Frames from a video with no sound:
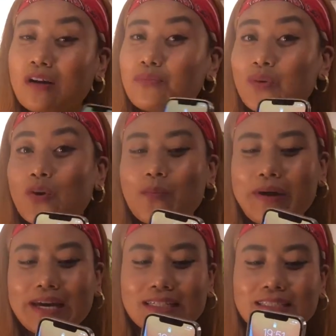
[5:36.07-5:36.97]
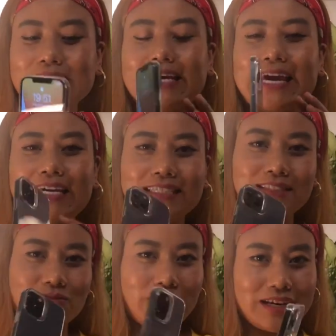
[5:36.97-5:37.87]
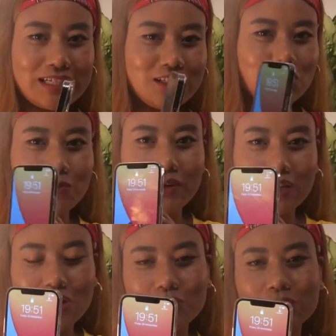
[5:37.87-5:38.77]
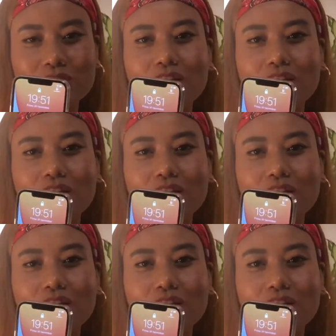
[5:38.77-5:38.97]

Pro Max is ready to be used.